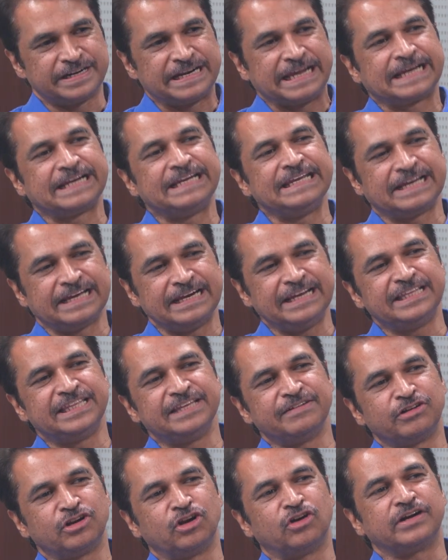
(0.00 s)
technically, they
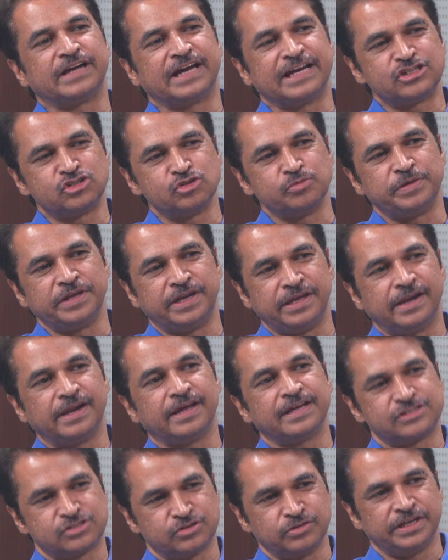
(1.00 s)
were not as superior
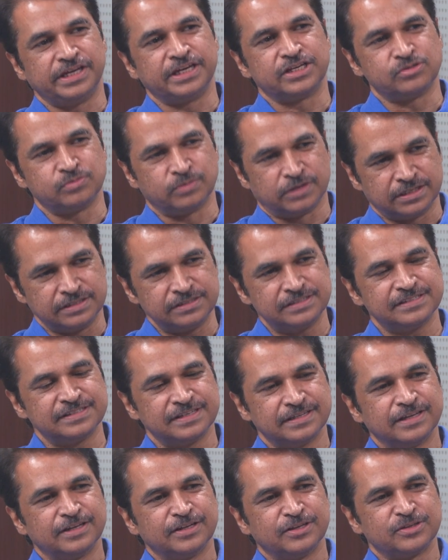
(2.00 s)
as today's ones.
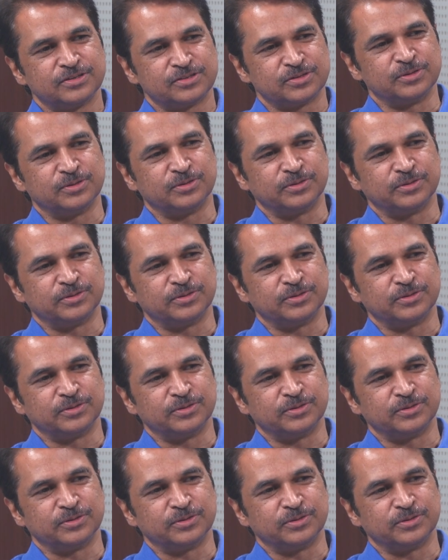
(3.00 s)
So